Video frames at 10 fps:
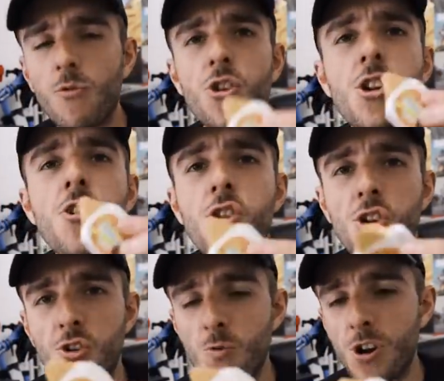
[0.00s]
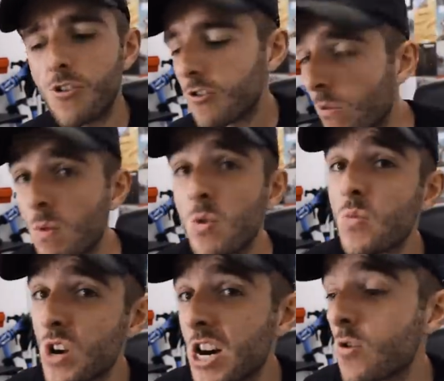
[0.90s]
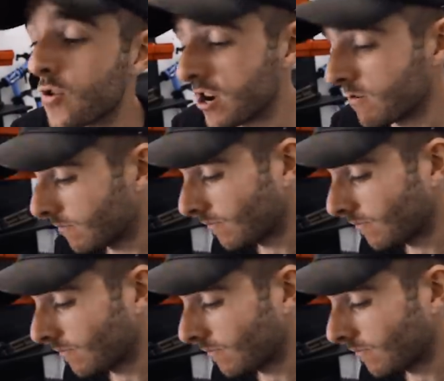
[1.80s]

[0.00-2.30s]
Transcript: ginger sweets. They must be healthy.